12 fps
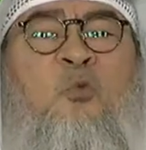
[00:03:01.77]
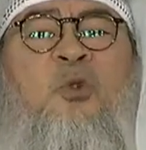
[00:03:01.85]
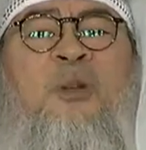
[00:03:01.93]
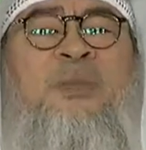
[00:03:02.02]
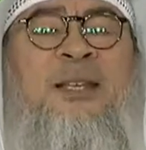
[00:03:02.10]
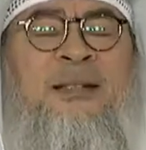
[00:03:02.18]

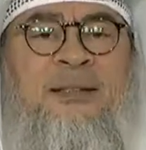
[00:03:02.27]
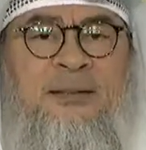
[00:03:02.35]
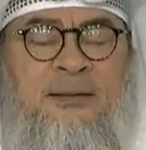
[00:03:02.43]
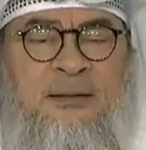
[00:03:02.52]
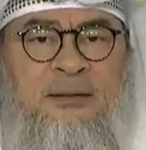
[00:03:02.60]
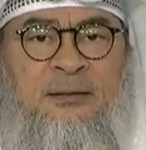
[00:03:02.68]

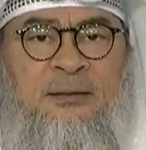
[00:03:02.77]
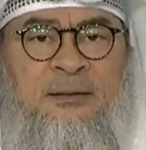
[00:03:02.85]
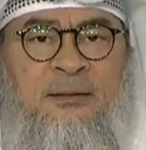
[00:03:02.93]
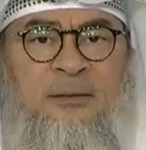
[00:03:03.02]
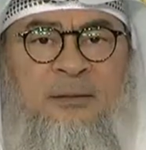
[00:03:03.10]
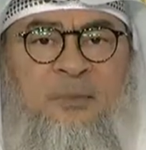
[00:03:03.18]
women
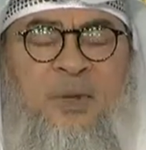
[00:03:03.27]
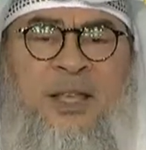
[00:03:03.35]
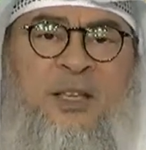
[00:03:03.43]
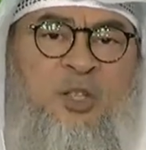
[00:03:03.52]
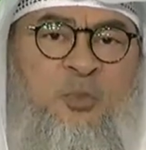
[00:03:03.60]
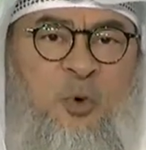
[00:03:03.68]

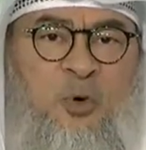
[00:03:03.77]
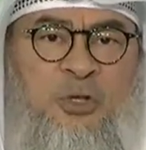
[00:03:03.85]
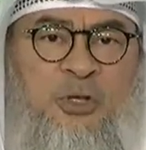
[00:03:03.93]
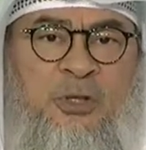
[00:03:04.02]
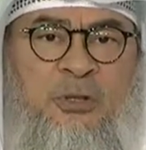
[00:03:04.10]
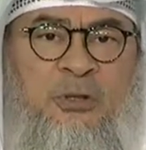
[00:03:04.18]
playing
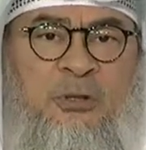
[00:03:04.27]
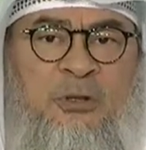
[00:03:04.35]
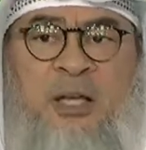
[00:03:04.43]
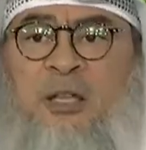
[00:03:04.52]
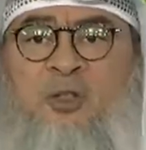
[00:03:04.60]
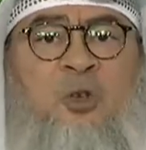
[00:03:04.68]
sports
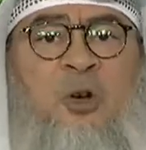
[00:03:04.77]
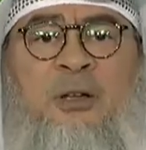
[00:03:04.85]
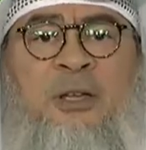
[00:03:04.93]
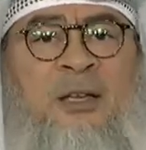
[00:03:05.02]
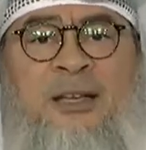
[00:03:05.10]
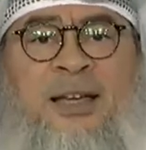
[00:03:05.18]
and
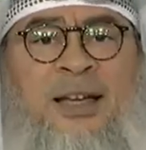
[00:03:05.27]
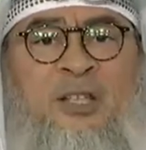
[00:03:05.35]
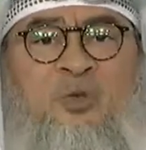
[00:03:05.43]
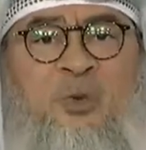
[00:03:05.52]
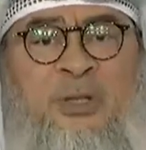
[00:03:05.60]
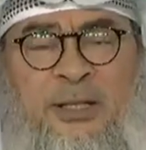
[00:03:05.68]
talking
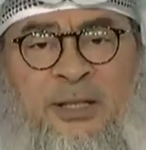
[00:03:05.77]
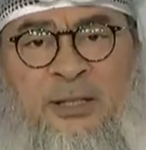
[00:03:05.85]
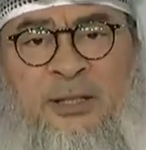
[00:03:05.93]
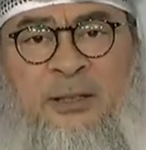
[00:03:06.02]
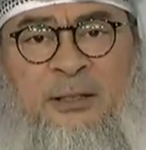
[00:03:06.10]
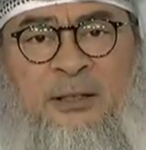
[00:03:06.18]
casually
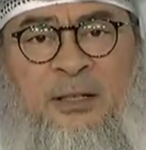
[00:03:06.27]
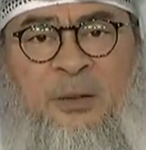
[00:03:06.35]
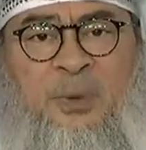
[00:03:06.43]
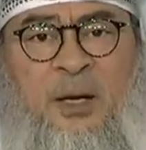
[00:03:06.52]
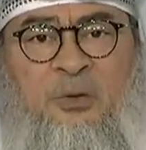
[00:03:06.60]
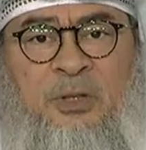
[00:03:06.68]

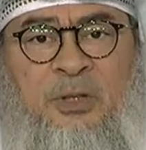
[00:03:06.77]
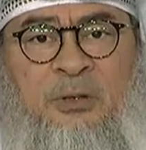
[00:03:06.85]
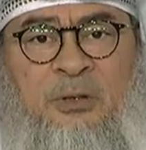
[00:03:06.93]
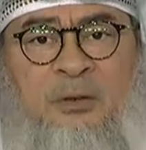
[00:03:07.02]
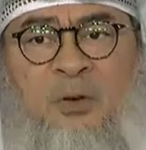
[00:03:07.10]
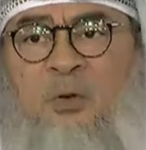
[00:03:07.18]
about
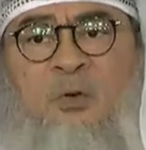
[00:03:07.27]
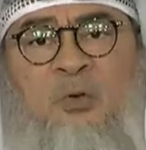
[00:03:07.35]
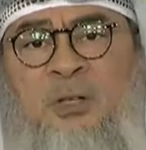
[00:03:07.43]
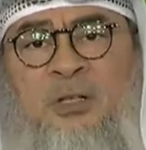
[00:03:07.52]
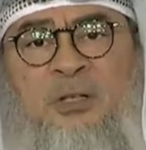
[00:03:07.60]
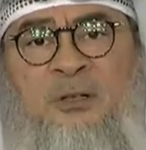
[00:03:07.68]
it. Oh,
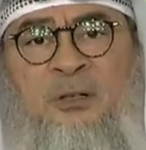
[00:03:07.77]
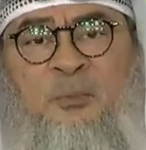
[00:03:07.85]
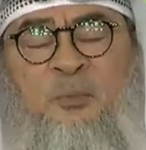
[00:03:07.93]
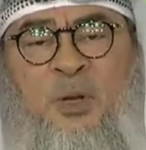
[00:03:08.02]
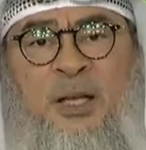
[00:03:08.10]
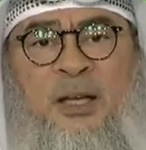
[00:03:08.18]
this
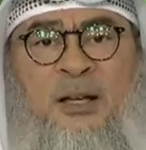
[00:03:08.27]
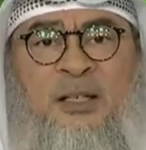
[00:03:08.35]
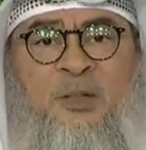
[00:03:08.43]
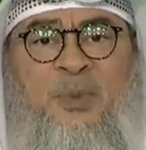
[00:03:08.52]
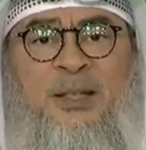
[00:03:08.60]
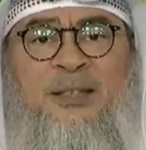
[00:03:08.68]
player
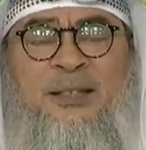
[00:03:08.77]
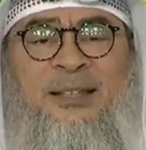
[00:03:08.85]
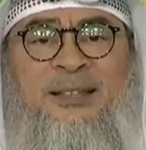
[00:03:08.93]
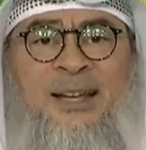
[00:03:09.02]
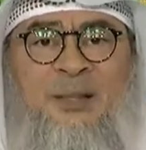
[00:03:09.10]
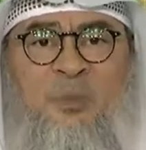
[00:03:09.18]
is better
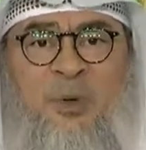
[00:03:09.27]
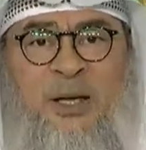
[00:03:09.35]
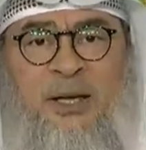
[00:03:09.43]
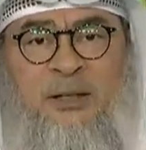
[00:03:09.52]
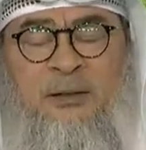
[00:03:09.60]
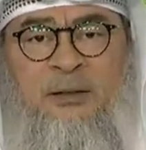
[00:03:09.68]
than that
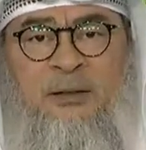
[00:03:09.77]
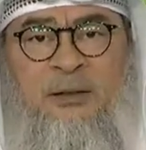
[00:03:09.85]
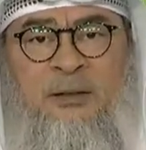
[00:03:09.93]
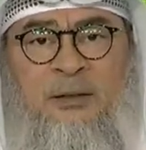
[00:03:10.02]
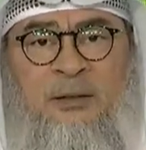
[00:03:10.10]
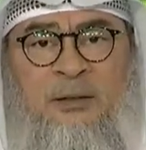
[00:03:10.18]
player.
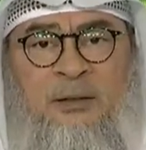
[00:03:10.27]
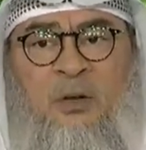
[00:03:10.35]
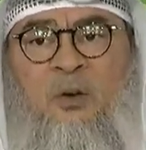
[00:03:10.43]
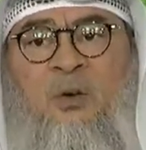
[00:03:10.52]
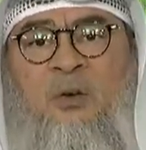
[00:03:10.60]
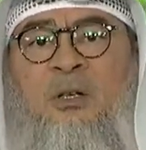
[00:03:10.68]

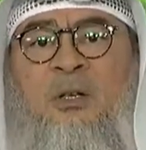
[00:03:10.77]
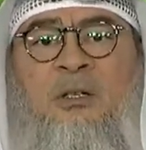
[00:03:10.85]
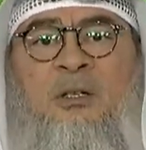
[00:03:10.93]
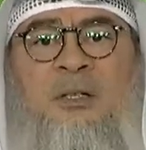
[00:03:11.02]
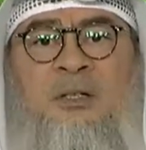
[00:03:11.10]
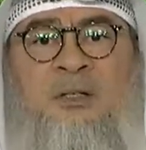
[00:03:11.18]
Or
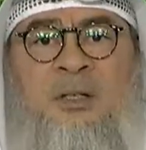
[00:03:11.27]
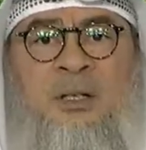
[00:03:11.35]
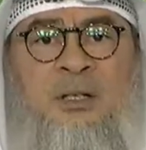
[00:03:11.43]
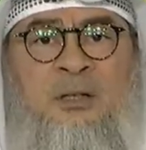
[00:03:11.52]
this